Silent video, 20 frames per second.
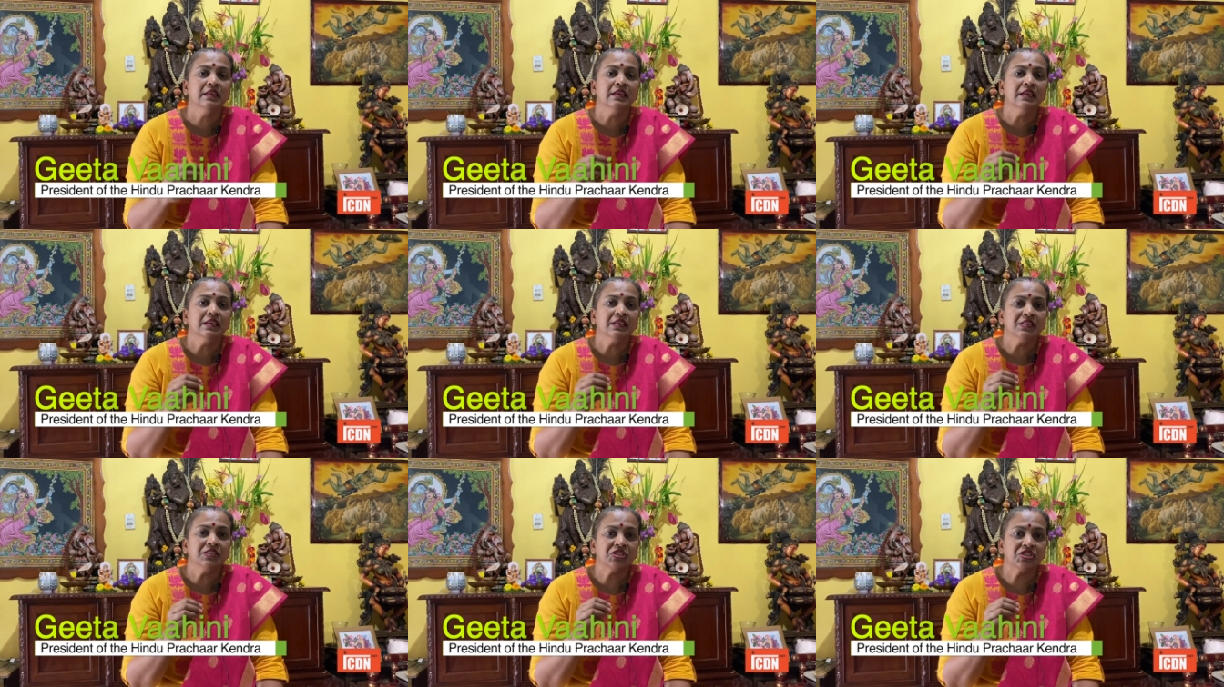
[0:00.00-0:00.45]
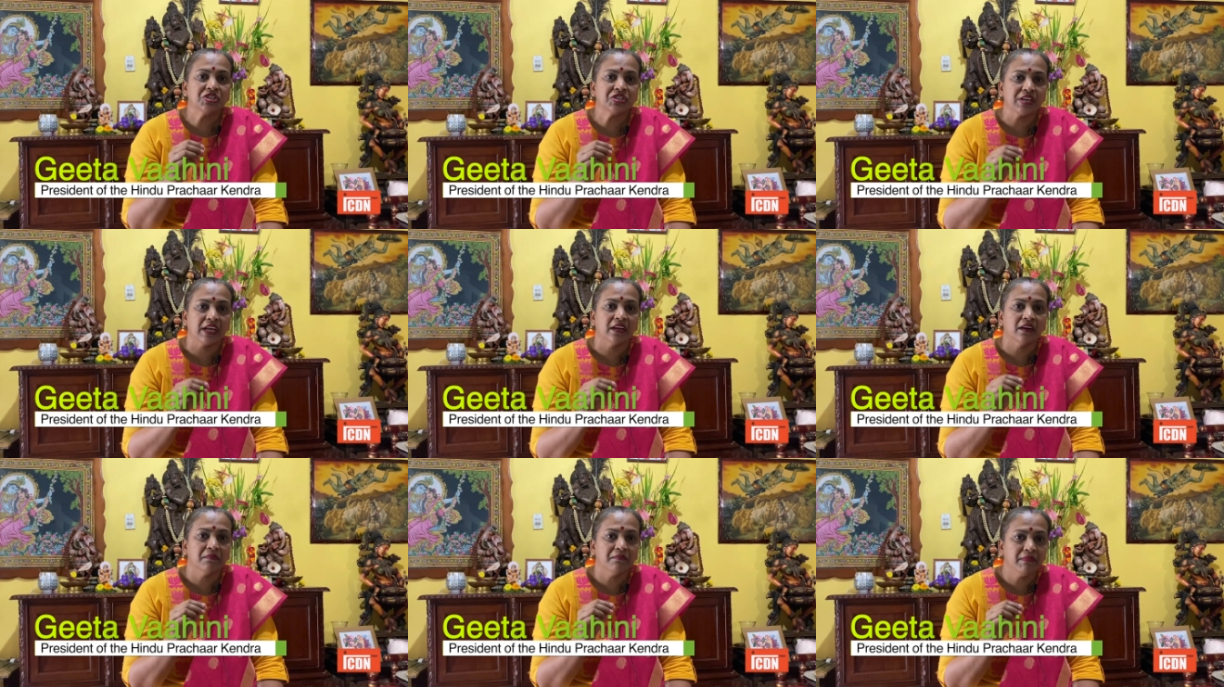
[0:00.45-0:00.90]

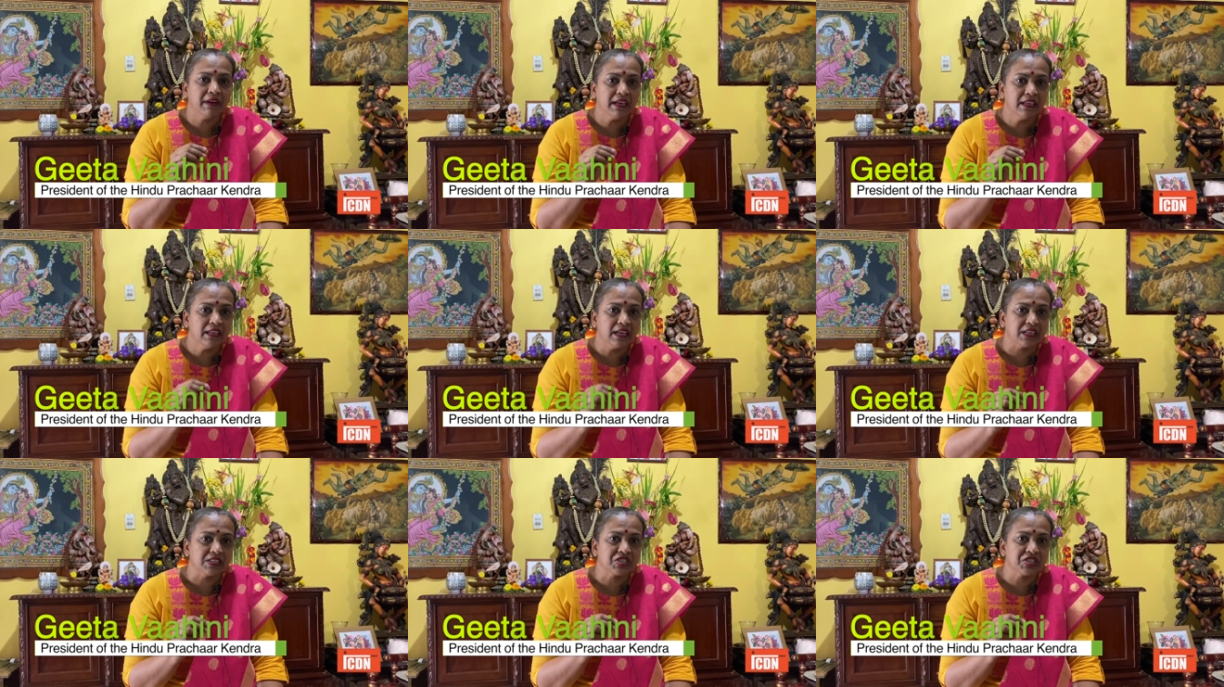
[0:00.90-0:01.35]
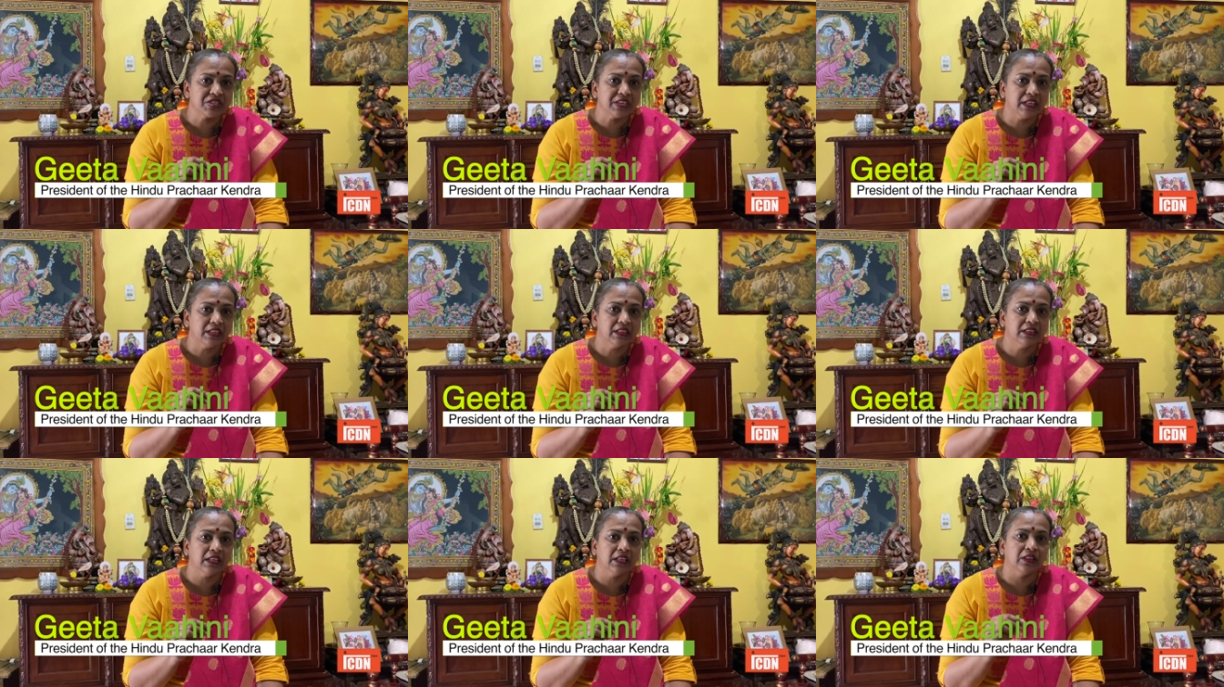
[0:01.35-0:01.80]
Sharma
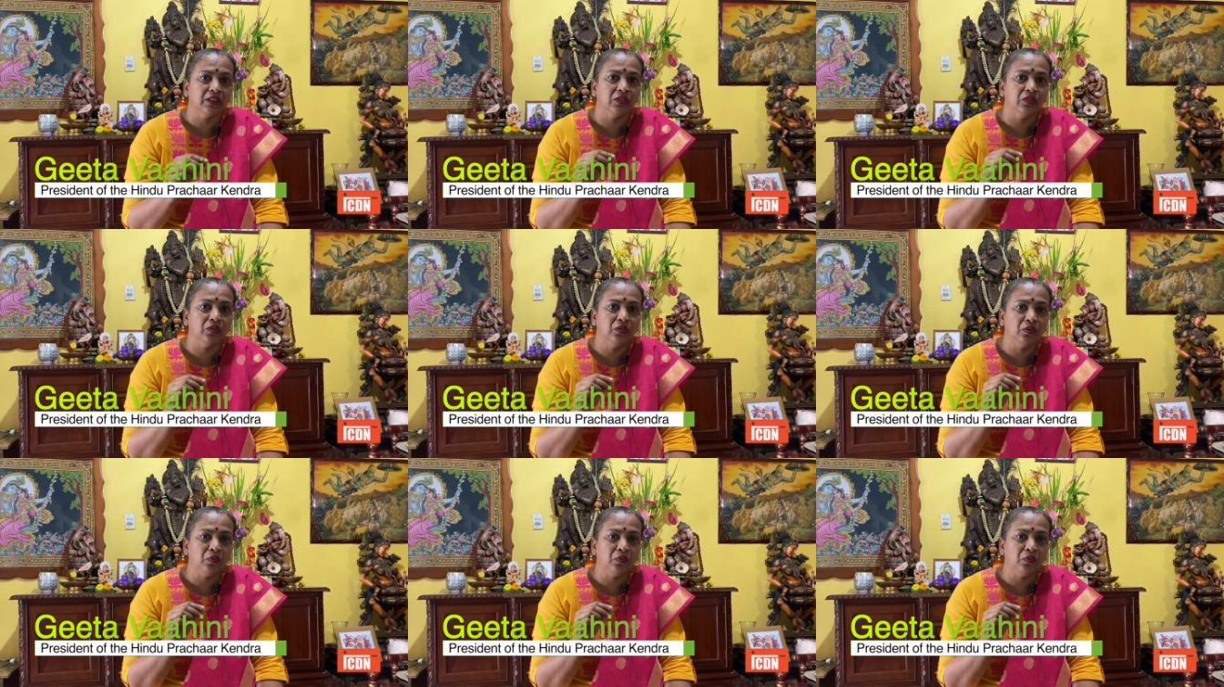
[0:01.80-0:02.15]
Yachat